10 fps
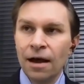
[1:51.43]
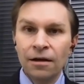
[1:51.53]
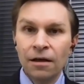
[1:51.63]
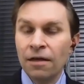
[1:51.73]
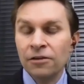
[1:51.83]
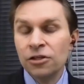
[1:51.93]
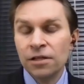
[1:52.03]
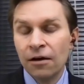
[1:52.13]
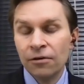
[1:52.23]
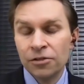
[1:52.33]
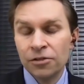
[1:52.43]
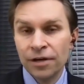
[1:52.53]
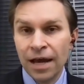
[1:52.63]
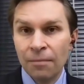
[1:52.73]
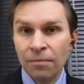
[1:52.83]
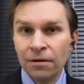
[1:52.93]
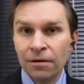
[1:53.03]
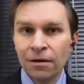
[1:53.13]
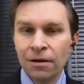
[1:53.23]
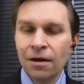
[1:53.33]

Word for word: And uh, that's just how history happened